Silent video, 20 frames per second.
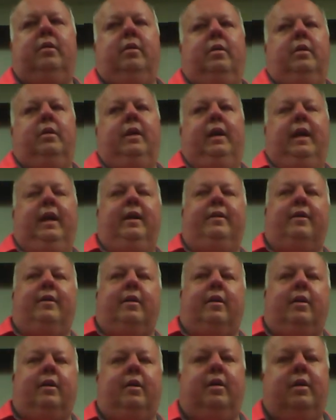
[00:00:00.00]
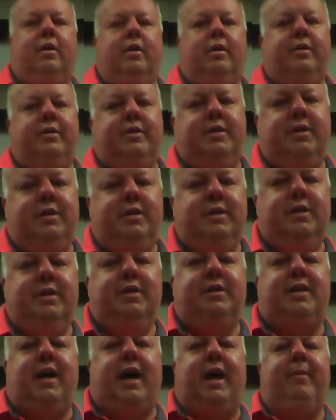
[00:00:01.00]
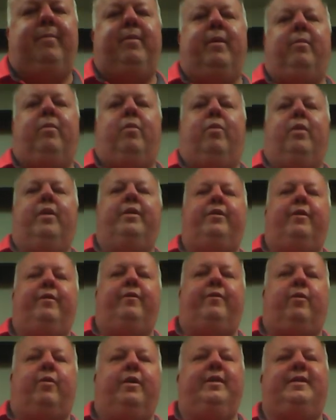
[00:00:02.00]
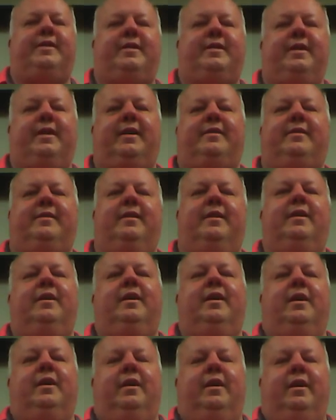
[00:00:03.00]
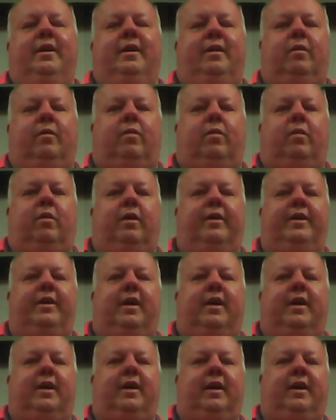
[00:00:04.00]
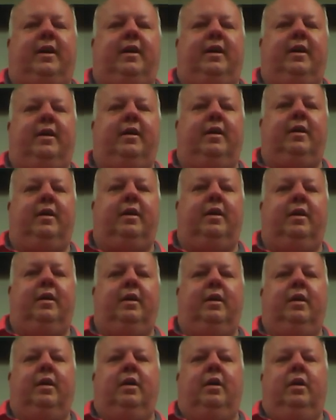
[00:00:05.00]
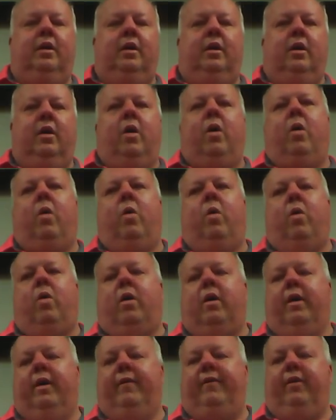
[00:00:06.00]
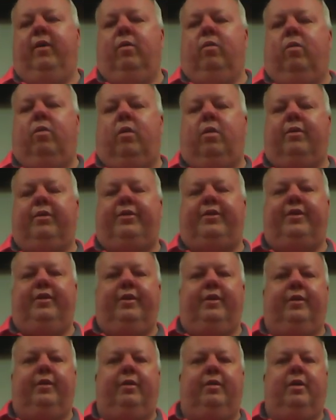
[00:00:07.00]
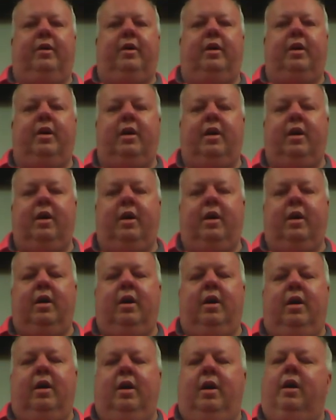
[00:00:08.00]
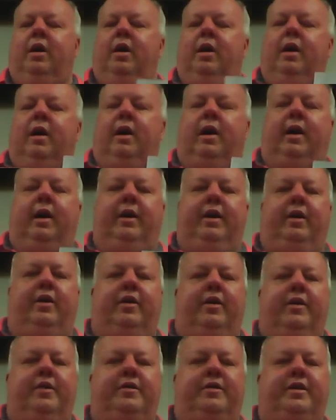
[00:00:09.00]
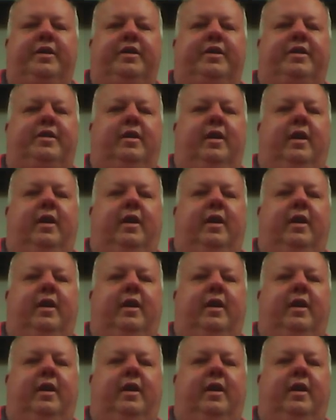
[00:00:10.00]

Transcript: either type up 1 through 46 in a Word doc, or if you want to, you can use this